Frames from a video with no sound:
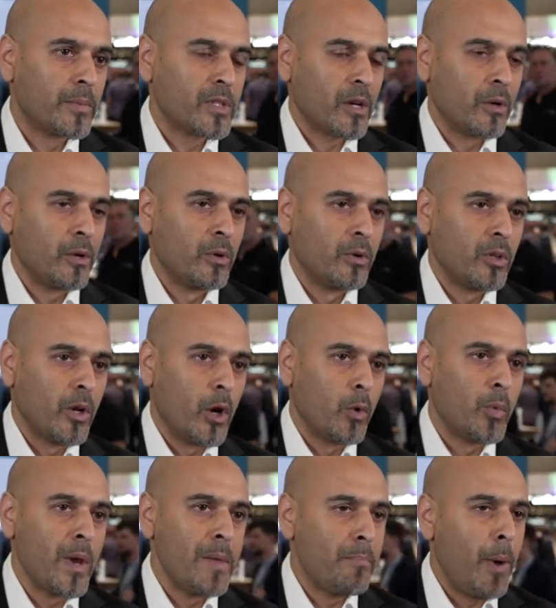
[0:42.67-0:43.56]
So, you know,
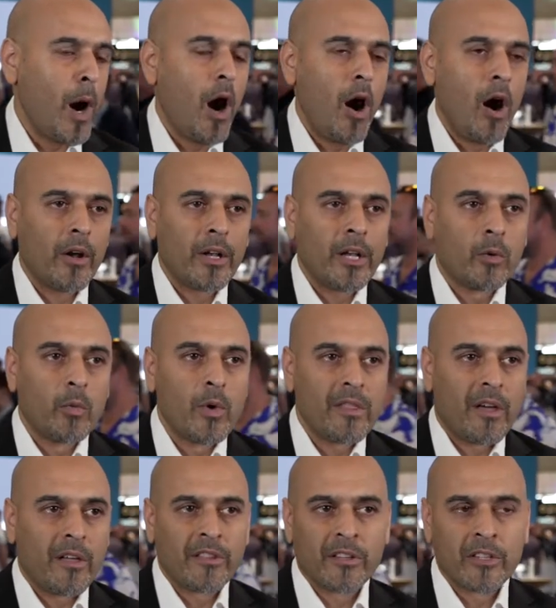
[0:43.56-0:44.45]
we partner
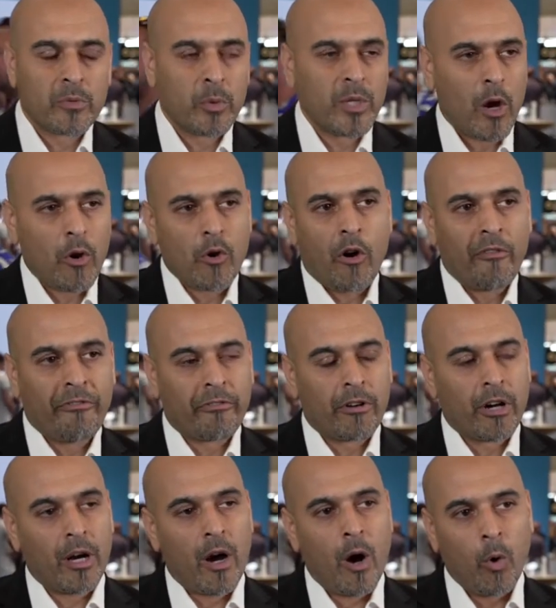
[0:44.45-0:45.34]
with others. We don't
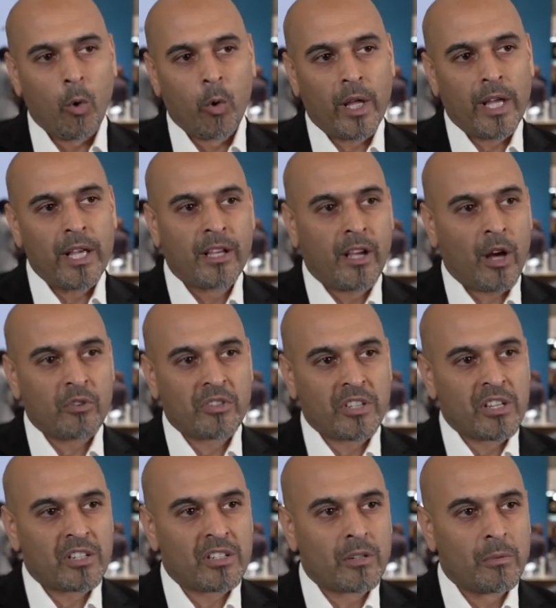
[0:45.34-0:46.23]
offer a whole
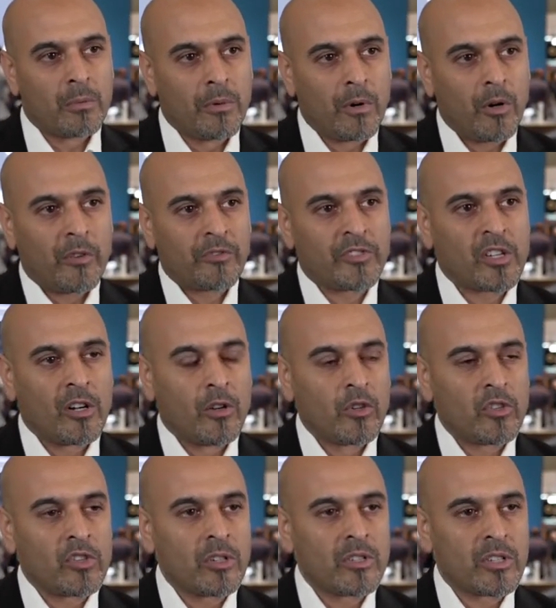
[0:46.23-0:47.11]
ecosystem of
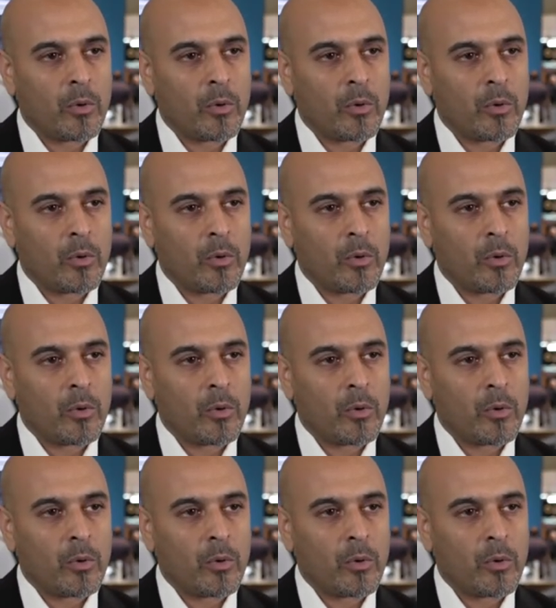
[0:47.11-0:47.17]
solutions.